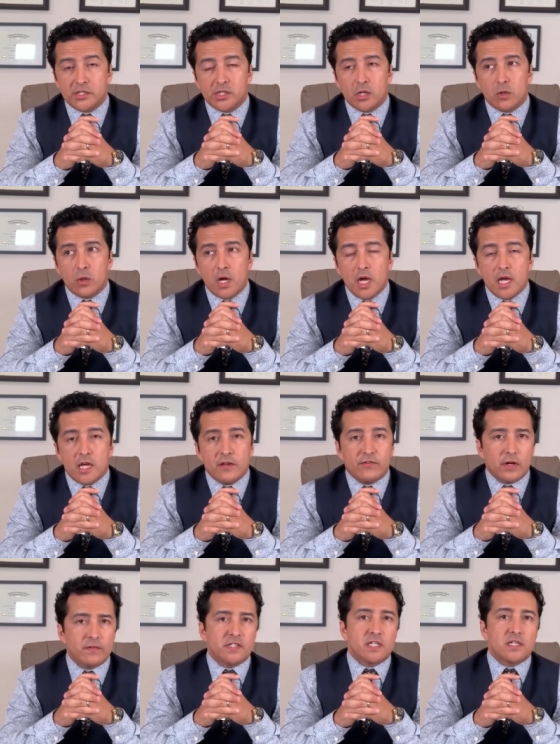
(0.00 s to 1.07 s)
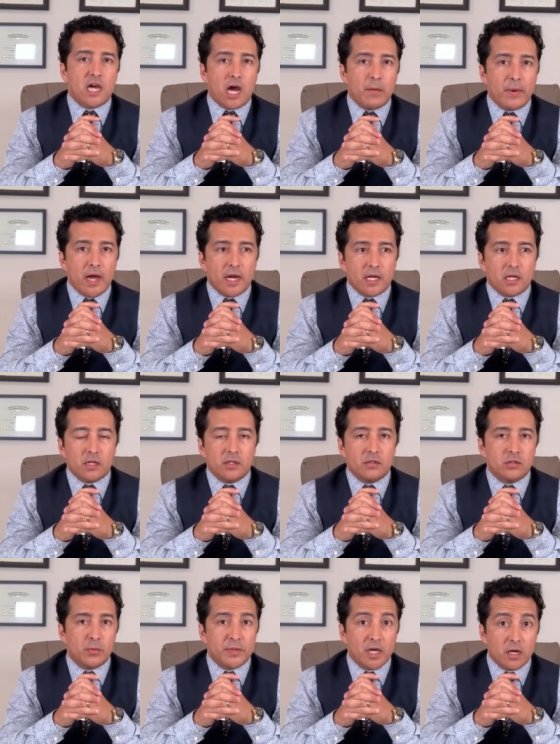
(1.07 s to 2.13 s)
So if I was a diabetic,
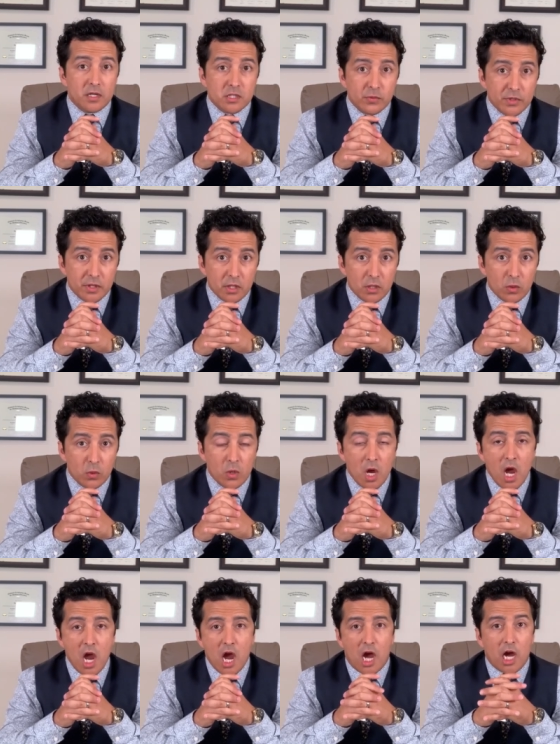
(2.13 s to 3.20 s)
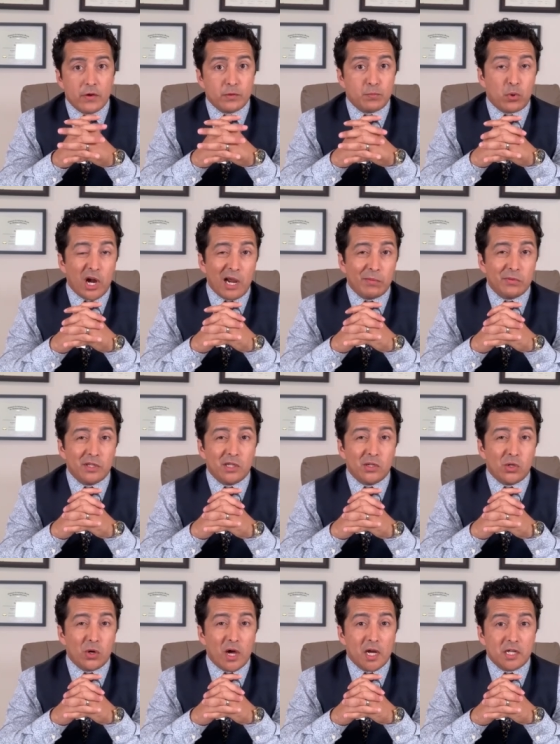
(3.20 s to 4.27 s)
to be honest with you, I would probably
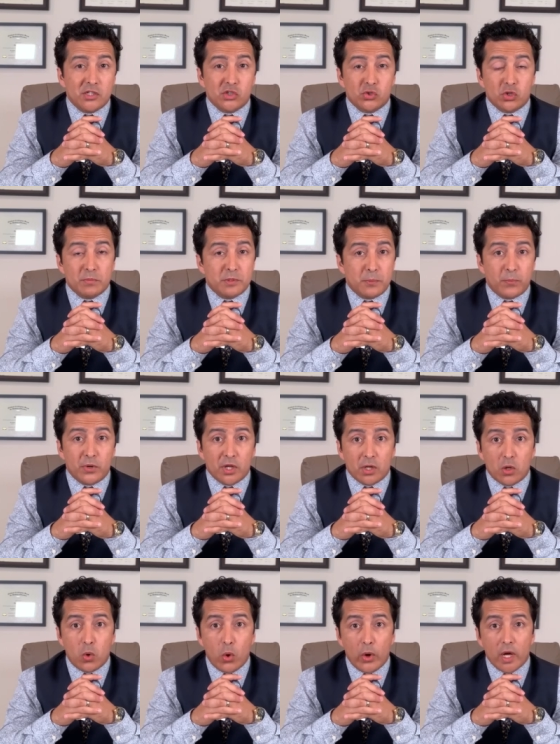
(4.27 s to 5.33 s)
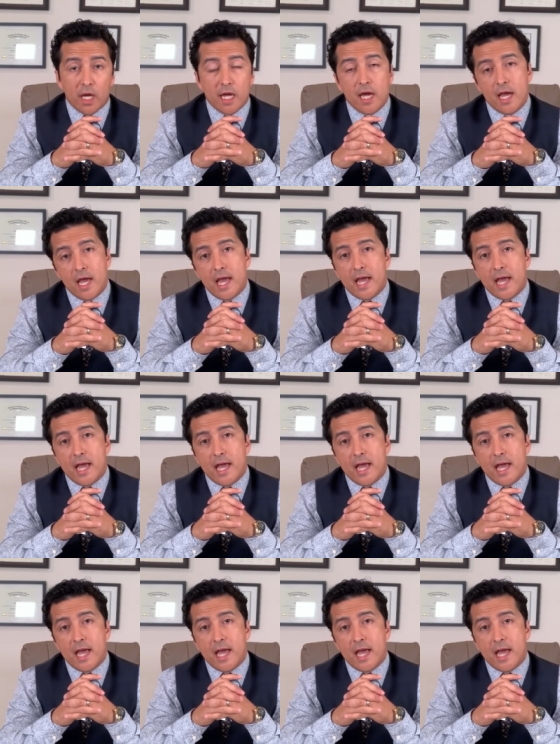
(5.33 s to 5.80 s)
go out of strips pretty quick,